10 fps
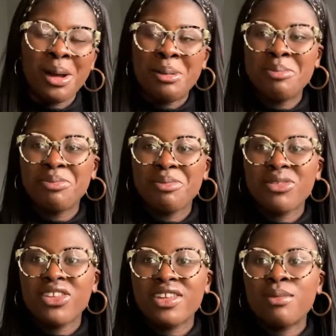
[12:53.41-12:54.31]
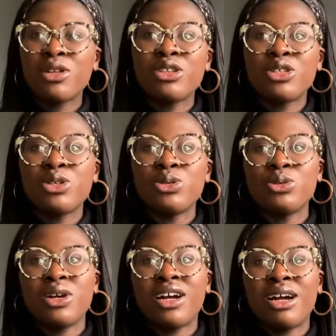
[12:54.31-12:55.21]
I'm going to
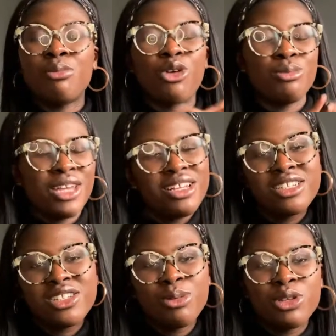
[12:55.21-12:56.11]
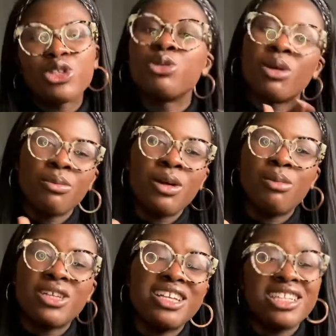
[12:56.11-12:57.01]
do more updates, so I'm going to do my
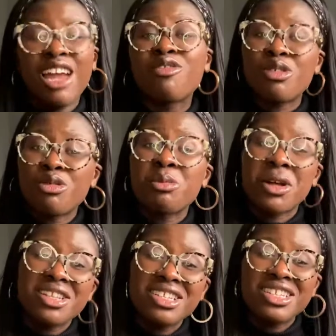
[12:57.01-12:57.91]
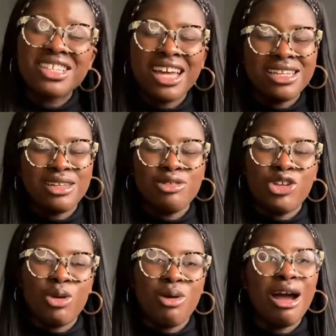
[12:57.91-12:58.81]
updates every 3 months and let you
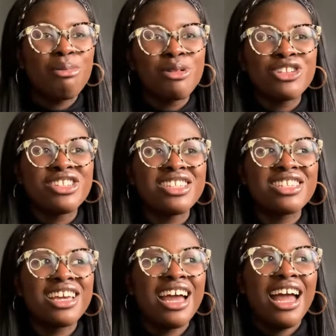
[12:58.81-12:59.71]
know what happens,